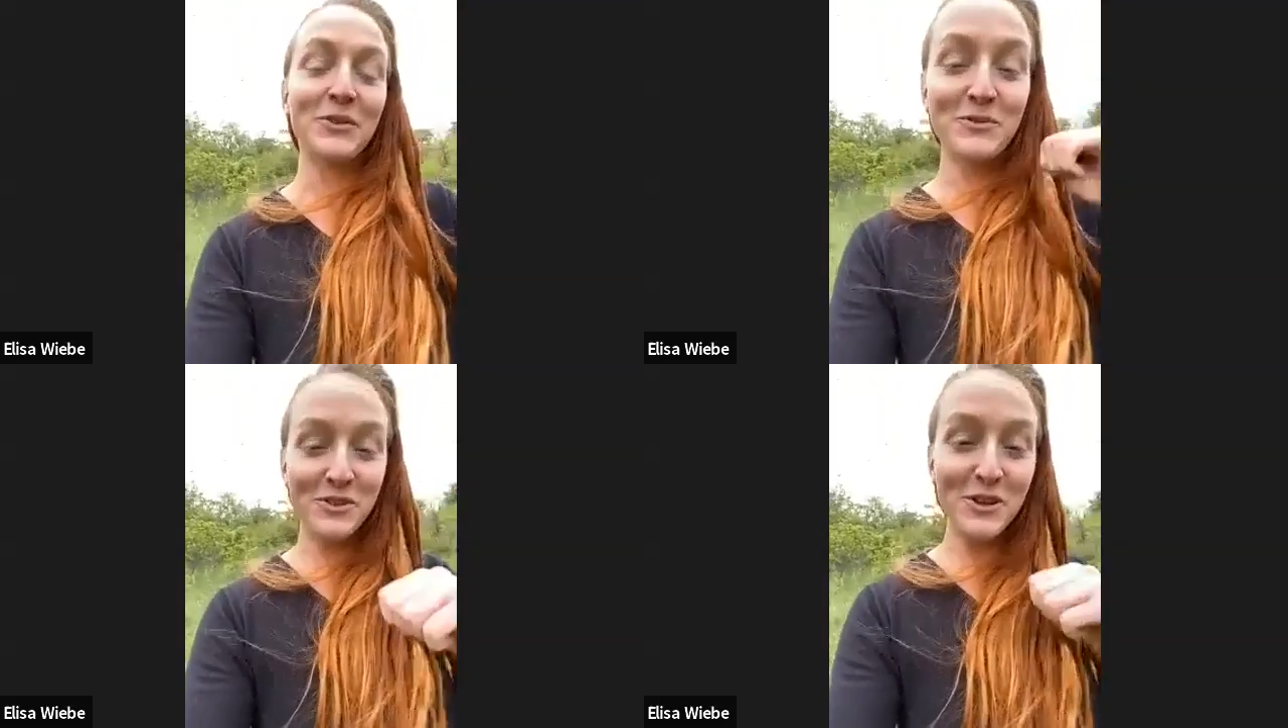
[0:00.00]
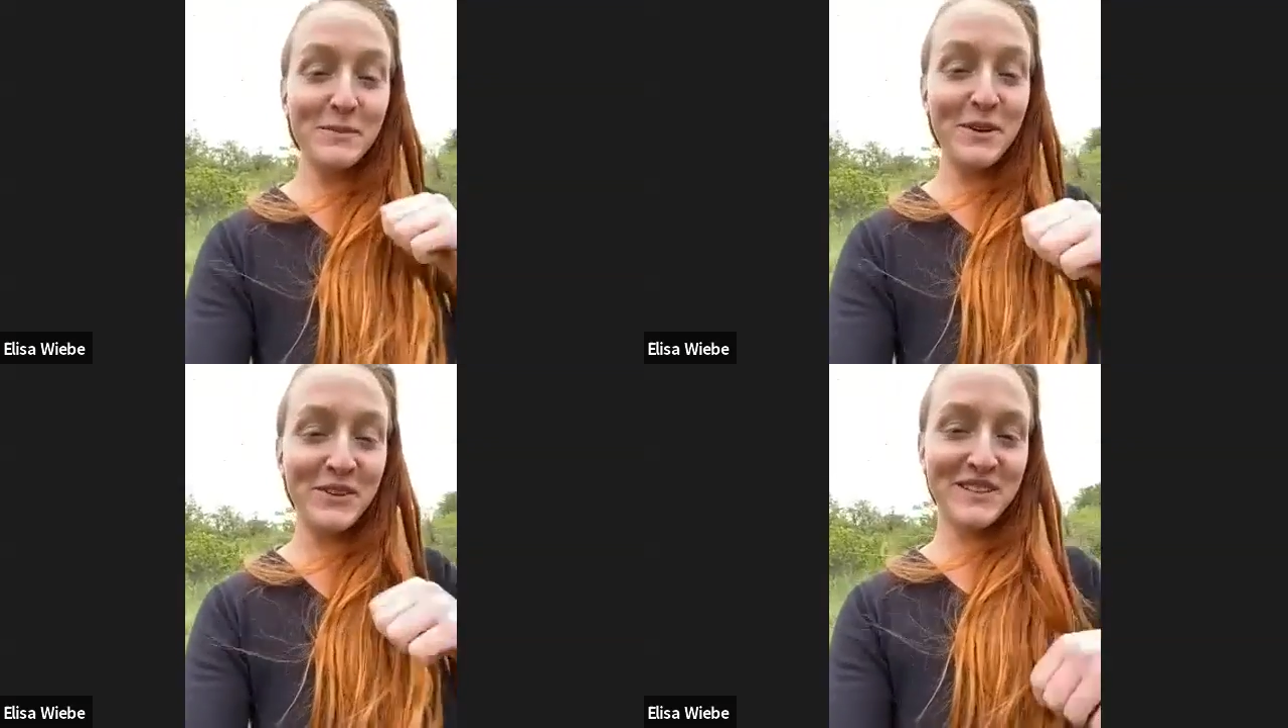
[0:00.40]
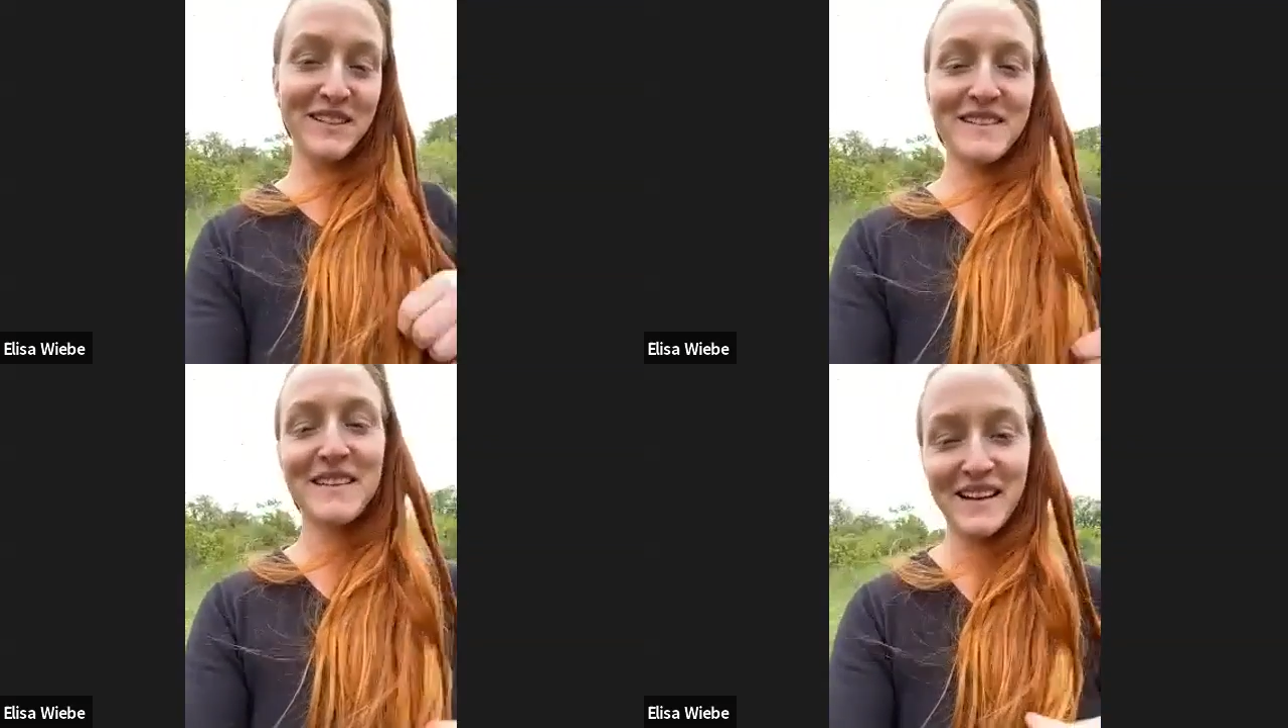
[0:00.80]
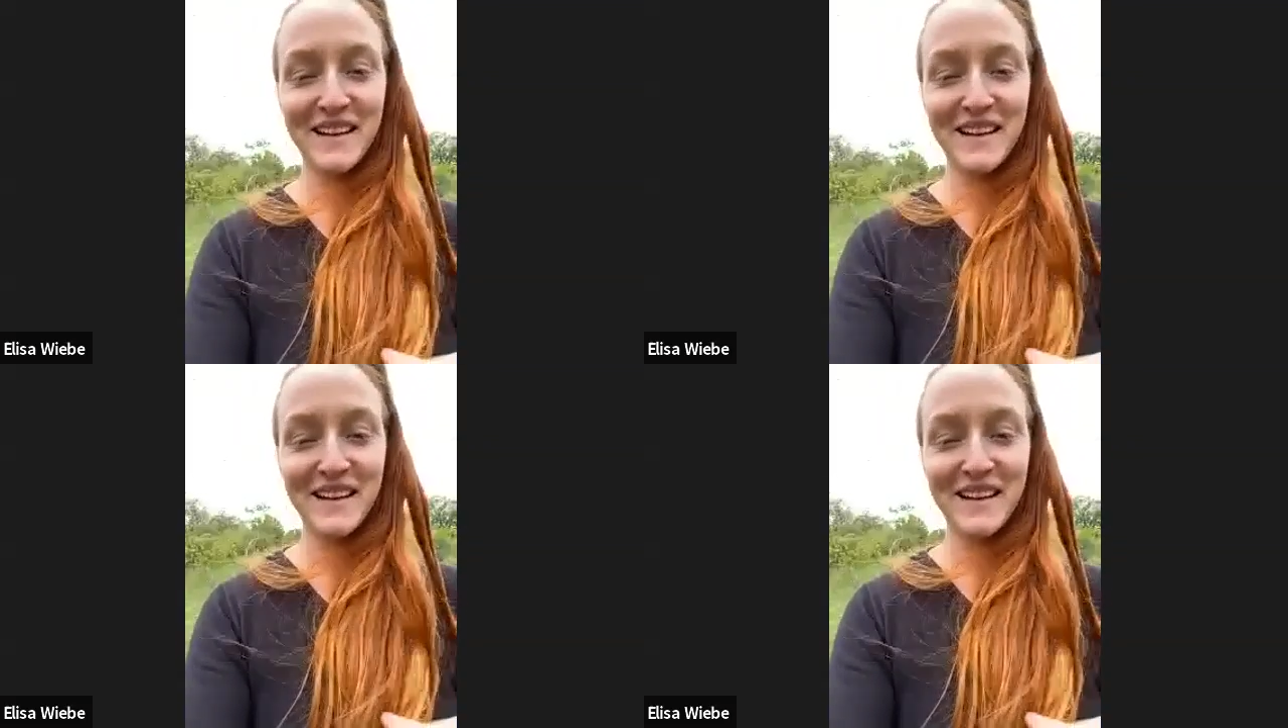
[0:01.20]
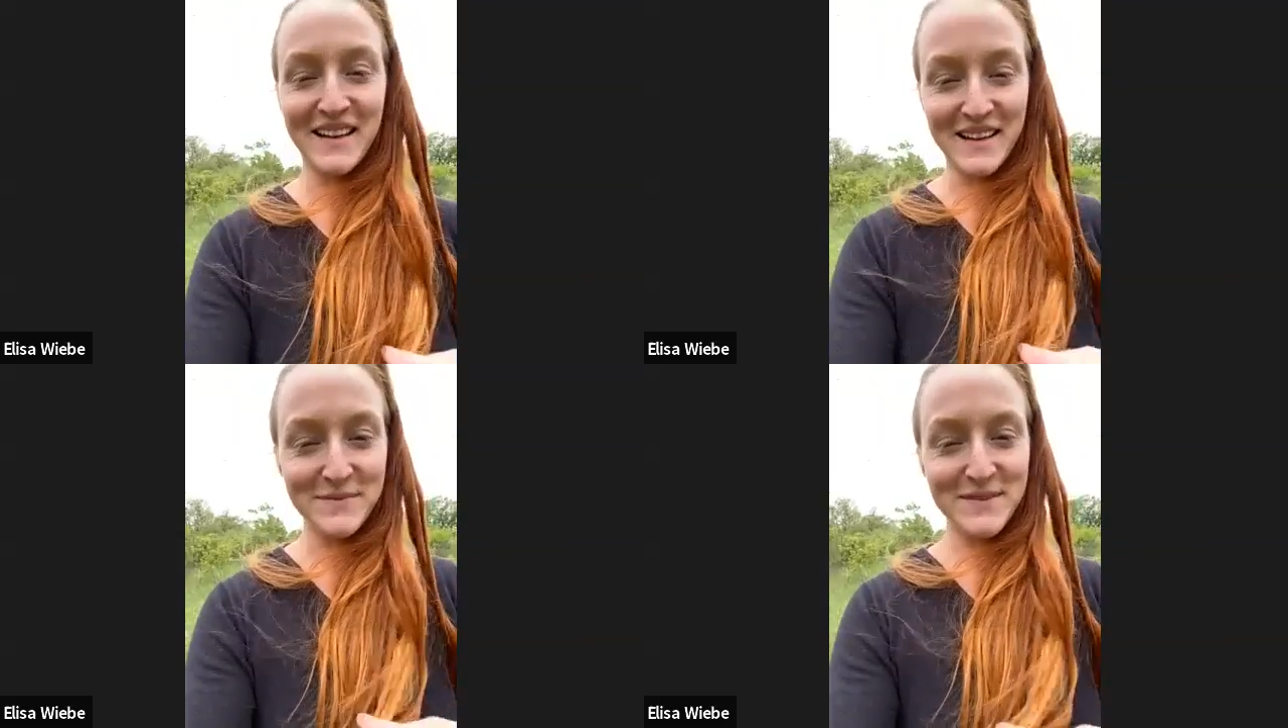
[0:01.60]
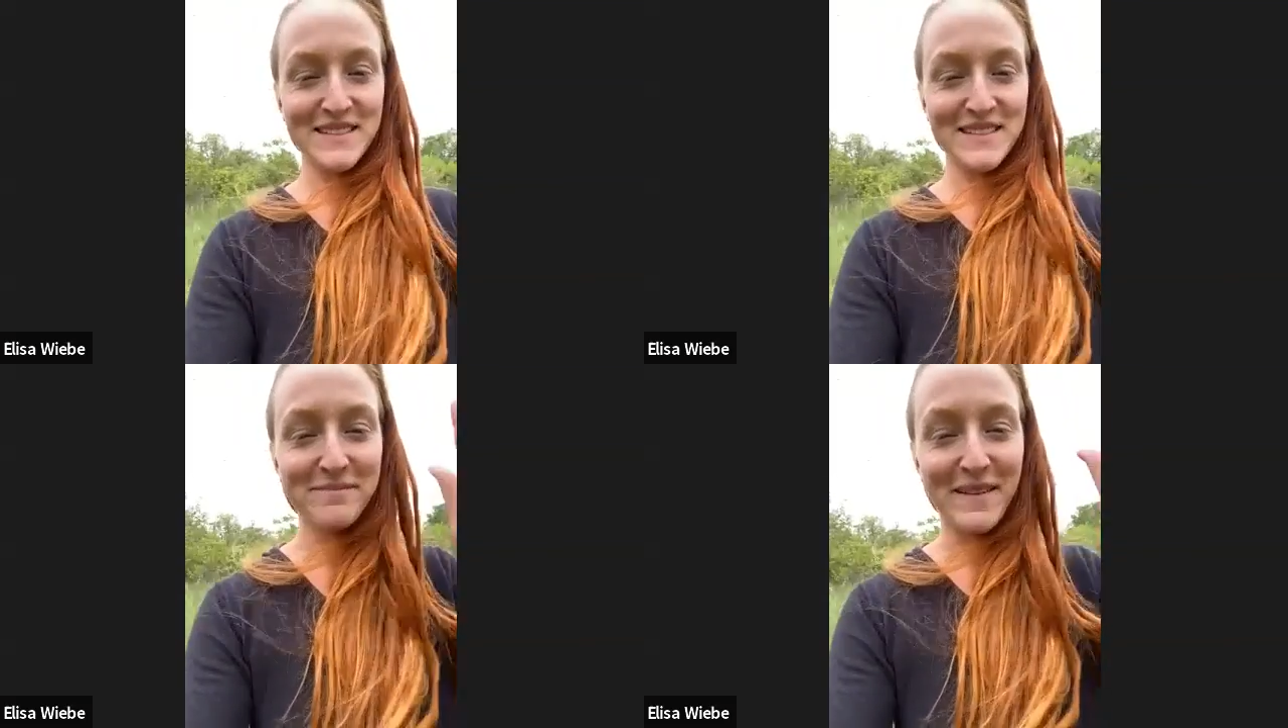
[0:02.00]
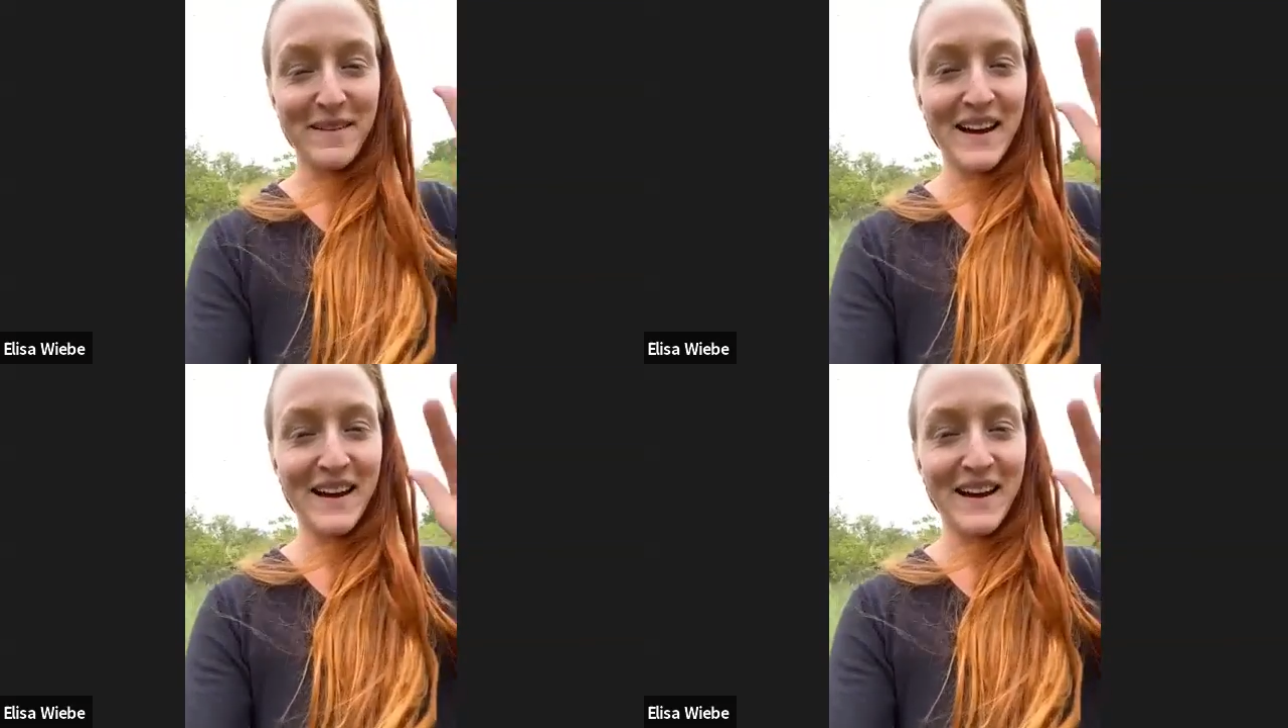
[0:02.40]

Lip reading: Full moon. Bye, guys.